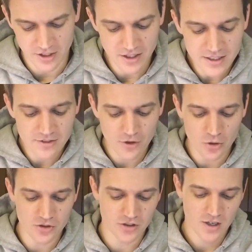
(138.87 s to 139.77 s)
And then he
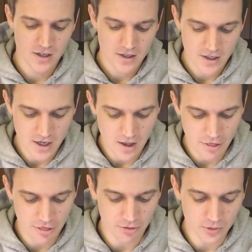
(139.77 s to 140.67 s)
devotes
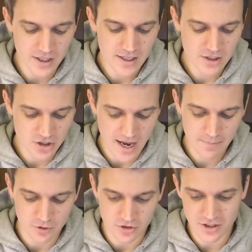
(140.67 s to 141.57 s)
3
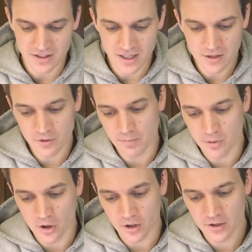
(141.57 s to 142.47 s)
chapters at the end of the
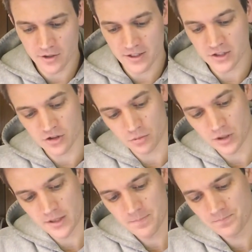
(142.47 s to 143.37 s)
book. I think it's 3.